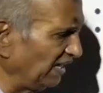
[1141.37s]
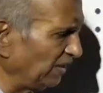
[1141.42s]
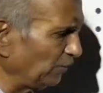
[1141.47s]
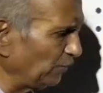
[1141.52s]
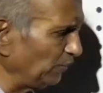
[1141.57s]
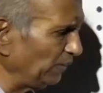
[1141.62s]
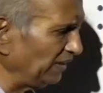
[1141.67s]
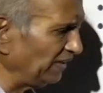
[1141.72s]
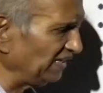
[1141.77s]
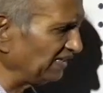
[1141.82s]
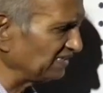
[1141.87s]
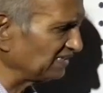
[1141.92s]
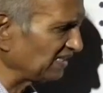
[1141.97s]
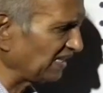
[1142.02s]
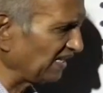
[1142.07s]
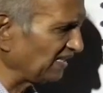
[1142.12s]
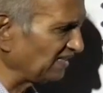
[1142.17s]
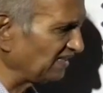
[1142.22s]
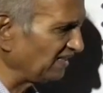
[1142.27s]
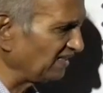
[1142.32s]
liquid
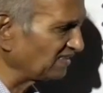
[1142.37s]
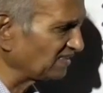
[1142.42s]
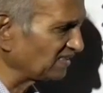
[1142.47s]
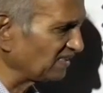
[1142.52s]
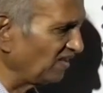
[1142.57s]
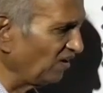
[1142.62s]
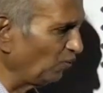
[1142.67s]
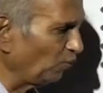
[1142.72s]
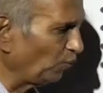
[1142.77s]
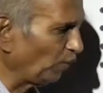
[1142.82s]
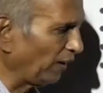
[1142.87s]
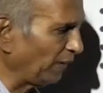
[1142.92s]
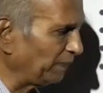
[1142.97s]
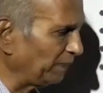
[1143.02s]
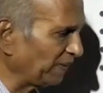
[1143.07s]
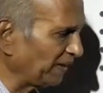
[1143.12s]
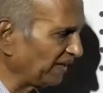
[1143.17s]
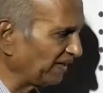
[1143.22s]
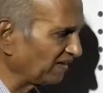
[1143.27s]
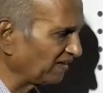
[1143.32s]
inside this
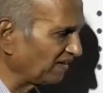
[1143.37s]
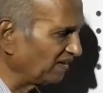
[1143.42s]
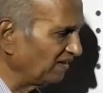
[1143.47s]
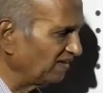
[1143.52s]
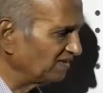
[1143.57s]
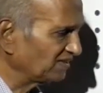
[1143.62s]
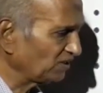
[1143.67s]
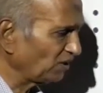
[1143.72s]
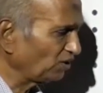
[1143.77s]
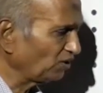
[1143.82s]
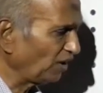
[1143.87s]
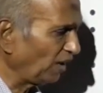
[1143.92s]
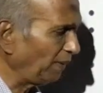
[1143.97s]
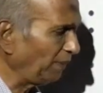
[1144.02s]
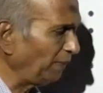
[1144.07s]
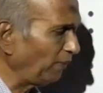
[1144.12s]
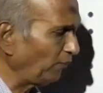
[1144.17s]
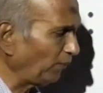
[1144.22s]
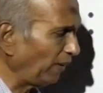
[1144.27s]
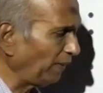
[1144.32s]
vibrate. So there
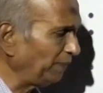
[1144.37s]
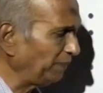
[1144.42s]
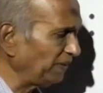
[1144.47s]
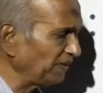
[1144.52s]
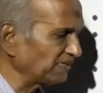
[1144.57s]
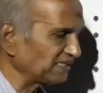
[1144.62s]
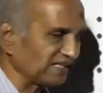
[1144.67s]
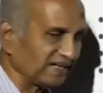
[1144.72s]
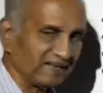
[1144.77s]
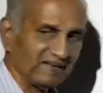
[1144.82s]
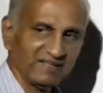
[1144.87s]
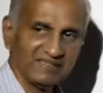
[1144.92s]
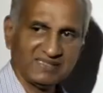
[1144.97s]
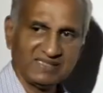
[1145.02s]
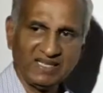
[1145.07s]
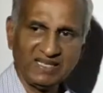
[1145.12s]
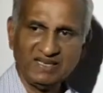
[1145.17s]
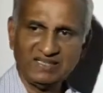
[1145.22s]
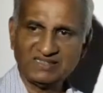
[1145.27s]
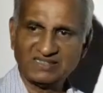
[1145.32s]
will be vibration. A
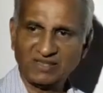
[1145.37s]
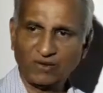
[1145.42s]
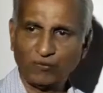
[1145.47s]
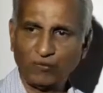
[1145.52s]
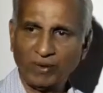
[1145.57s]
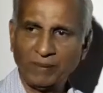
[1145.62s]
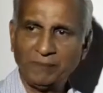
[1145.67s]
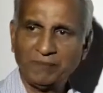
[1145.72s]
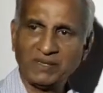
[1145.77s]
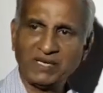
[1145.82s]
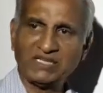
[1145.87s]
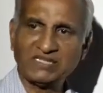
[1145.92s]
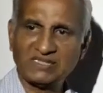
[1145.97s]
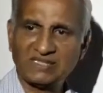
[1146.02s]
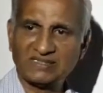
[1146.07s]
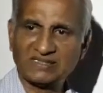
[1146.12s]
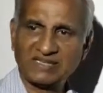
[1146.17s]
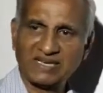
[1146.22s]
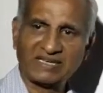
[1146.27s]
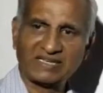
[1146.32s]
series of
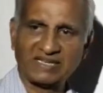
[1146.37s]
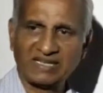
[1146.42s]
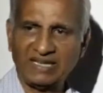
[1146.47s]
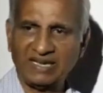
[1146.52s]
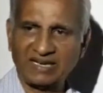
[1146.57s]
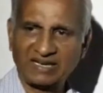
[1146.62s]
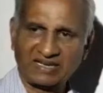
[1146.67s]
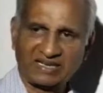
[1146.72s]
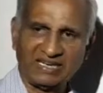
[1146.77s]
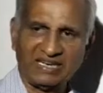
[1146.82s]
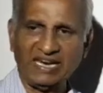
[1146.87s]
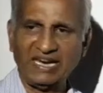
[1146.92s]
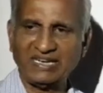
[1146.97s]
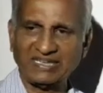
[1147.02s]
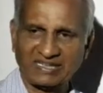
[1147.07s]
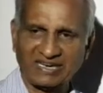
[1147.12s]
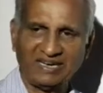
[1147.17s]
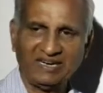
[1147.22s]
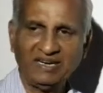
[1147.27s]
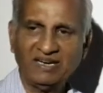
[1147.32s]
vibrations get
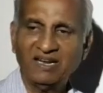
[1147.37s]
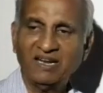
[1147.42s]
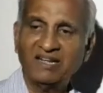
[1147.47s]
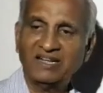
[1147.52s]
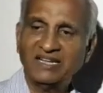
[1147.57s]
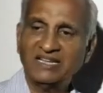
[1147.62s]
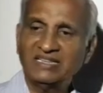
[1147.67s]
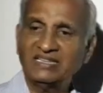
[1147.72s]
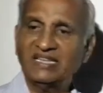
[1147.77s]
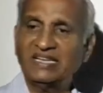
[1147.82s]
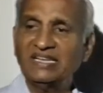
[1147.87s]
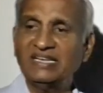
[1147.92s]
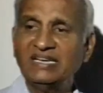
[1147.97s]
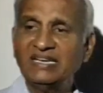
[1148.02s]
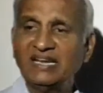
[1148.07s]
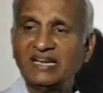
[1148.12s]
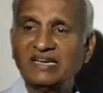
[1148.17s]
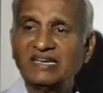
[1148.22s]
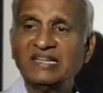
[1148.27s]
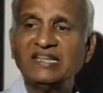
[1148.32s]
created in the
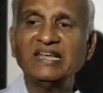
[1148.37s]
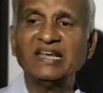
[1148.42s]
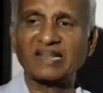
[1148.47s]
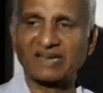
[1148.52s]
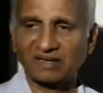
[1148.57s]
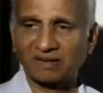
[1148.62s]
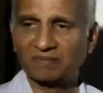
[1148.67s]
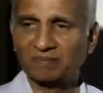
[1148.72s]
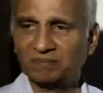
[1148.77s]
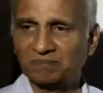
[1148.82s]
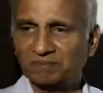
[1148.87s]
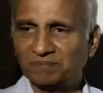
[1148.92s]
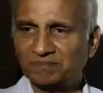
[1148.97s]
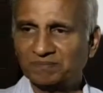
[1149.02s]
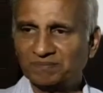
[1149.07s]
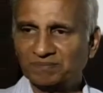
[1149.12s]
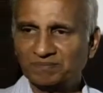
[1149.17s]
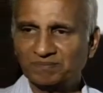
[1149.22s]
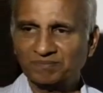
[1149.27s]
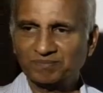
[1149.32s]
inner ear.
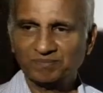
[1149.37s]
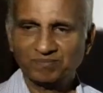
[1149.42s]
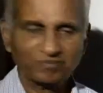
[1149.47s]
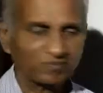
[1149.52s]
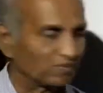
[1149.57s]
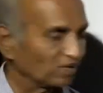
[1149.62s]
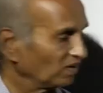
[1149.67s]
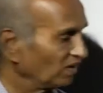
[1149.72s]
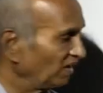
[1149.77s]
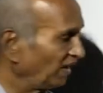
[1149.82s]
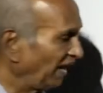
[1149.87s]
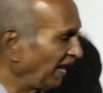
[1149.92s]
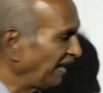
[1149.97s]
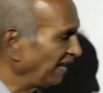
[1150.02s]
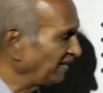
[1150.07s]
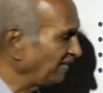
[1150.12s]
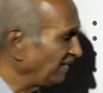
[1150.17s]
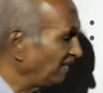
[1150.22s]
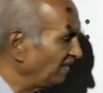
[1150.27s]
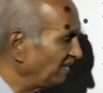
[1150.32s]

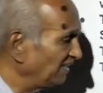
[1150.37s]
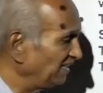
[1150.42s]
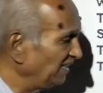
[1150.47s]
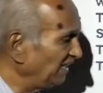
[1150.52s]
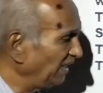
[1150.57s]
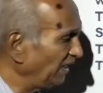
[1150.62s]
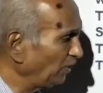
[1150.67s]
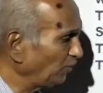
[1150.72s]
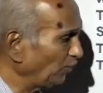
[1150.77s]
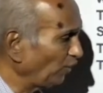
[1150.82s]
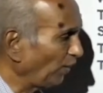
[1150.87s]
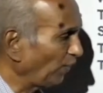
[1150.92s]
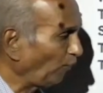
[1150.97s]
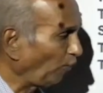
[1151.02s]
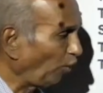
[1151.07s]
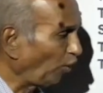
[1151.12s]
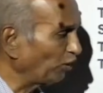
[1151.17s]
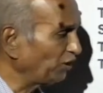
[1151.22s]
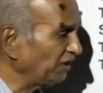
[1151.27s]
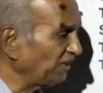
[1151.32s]
And here you
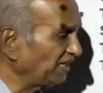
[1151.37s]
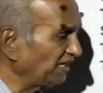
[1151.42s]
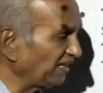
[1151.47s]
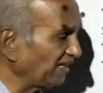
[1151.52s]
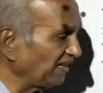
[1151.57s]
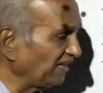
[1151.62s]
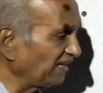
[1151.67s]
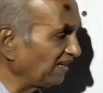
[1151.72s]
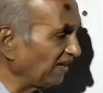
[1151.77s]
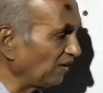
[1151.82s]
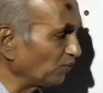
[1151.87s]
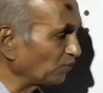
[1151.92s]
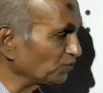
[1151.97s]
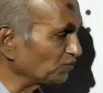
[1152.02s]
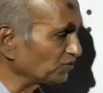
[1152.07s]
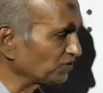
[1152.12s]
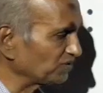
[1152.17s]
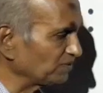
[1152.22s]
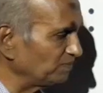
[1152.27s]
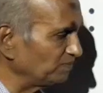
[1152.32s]
have auditory
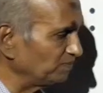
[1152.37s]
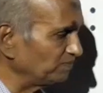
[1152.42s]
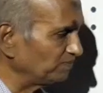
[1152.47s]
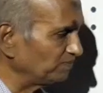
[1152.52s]
nerves.